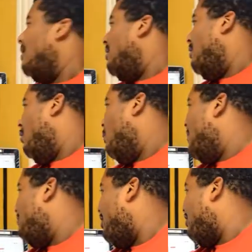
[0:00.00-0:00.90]
or
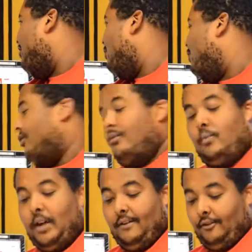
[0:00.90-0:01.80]
windbreaker or
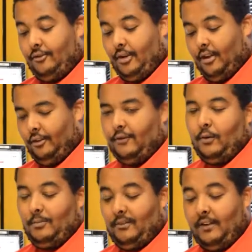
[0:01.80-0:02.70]
whatever other
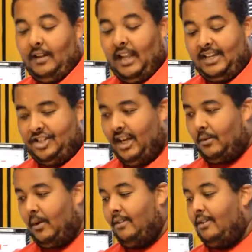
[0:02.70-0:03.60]
form of light jacket
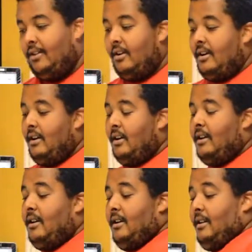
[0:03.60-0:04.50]
weather.
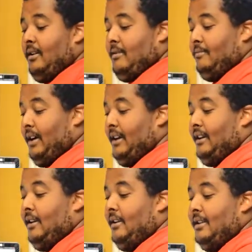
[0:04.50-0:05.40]
But
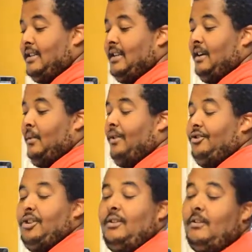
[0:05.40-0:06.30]
this is not a weather show.